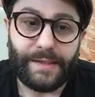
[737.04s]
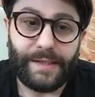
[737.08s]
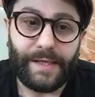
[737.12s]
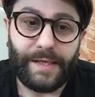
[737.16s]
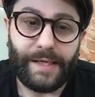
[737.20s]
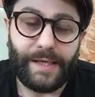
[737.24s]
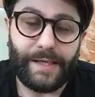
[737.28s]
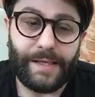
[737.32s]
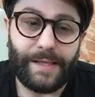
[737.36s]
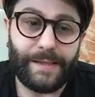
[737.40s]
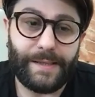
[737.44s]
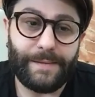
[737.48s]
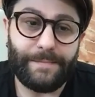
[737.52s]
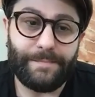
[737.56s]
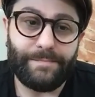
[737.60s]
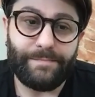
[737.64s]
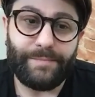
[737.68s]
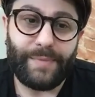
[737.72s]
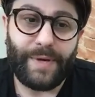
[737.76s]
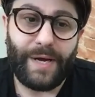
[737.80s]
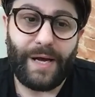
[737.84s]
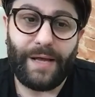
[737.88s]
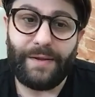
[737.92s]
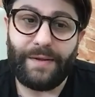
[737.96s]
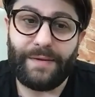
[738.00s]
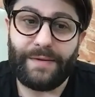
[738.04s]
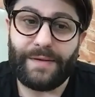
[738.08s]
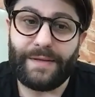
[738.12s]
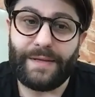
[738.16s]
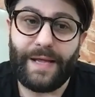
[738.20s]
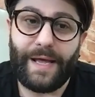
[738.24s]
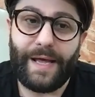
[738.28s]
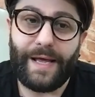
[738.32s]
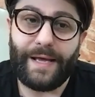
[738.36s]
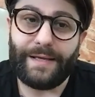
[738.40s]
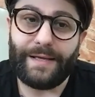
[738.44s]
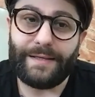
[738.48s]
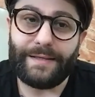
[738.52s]
But other than
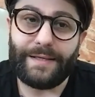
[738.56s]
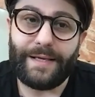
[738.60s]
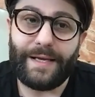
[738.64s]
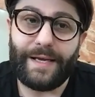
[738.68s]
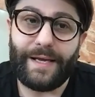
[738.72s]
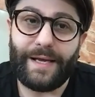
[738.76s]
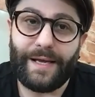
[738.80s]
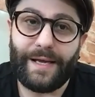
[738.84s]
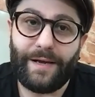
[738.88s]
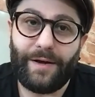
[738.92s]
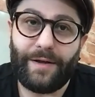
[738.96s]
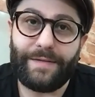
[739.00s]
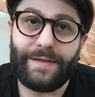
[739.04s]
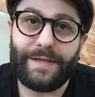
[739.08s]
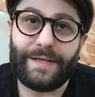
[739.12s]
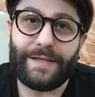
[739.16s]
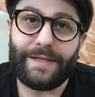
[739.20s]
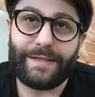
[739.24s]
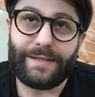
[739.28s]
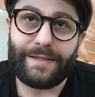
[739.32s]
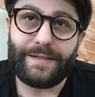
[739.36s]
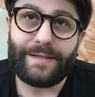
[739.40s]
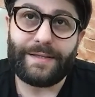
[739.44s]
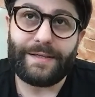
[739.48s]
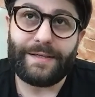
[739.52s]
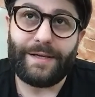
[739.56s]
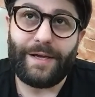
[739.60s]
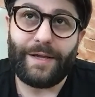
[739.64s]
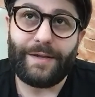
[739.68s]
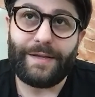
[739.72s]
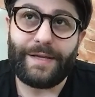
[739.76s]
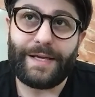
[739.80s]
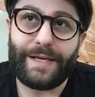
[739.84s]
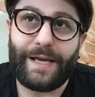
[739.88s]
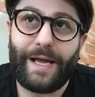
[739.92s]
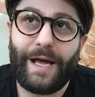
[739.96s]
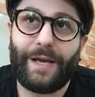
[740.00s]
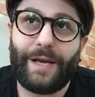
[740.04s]
that, yeah, I think
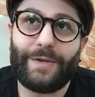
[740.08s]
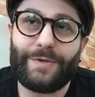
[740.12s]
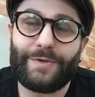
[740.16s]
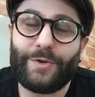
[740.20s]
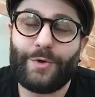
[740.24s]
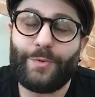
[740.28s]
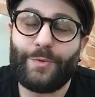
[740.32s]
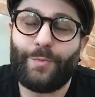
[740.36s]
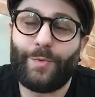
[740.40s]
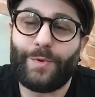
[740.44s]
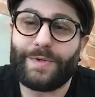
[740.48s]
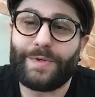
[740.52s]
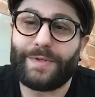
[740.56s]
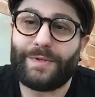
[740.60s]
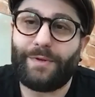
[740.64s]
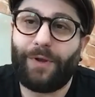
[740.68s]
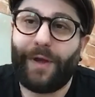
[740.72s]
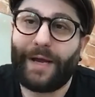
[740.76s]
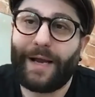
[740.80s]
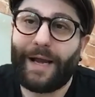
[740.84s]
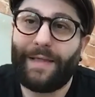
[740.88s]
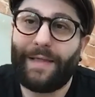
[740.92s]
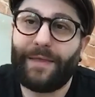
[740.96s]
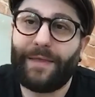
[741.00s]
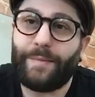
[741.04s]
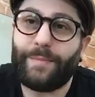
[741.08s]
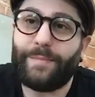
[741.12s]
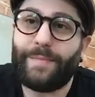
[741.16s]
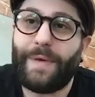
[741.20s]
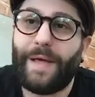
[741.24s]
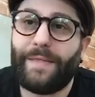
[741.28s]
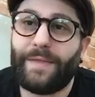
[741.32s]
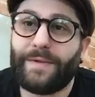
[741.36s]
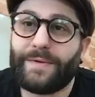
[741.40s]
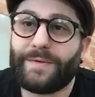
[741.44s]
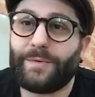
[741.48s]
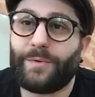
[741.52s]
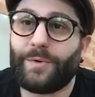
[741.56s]
Colour Zoom was like at
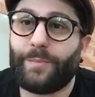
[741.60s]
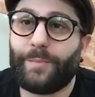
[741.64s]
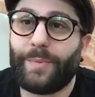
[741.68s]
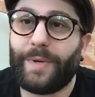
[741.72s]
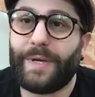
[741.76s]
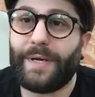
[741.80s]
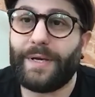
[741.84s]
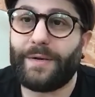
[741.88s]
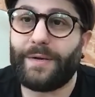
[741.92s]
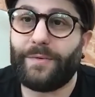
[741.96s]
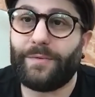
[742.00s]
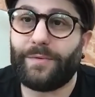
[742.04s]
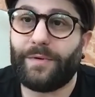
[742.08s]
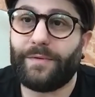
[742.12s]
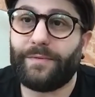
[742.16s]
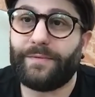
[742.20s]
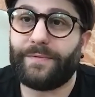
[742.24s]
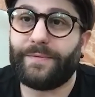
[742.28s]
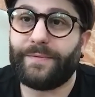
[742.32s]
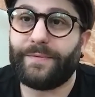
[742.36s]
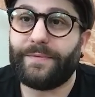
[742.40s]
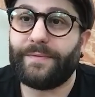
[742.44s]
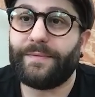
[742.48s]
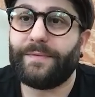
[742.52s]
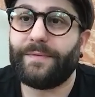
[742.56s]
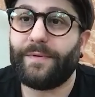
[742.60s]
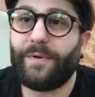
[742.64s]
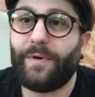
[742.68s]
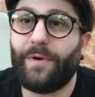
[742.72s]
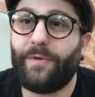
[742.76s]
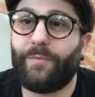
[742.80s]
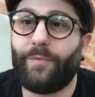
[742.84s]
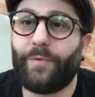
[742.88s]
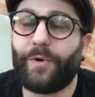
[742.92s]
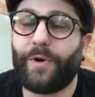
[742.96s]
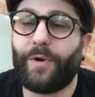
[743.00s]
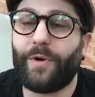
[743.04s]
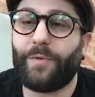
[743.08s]
the sort of pinnacle
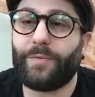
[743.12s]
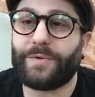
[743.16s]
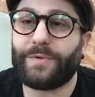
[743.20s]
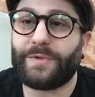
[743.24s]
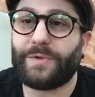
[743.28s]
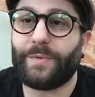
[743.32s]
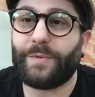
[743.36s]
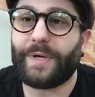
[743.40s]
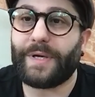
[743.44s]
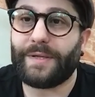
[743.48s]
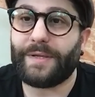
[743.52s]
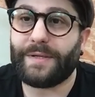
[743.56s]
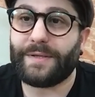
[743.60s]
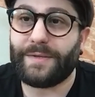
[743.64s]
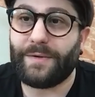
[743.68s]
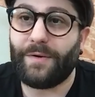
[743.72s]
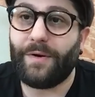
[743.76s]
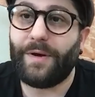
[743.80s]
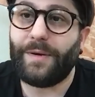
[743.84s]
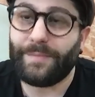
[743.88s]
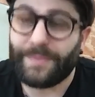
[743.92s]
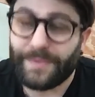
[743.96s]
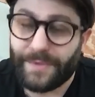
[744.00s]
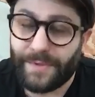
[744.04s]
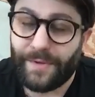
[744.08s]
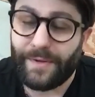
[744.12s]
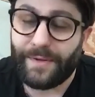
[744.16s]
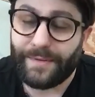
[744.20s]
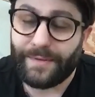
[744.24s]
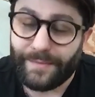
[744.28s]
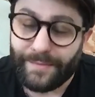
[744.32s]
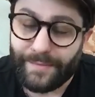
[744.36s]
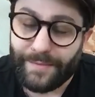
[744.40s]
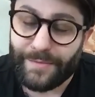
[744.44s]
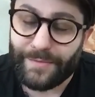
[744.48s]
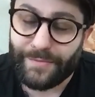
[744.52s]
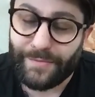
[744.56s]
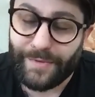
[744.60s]
of what I was doing at the time. So
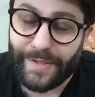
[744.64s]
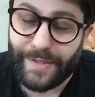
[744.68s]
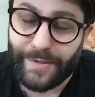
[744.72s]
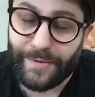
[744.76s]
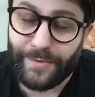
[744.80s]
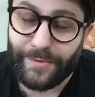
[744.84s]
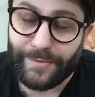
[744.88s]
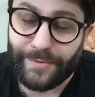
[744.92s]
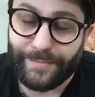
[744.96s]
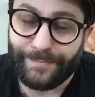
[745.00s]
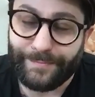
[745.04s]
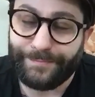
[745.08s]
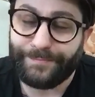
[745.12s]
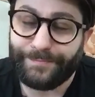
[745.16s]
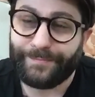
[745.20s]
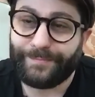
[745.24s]
it was really good.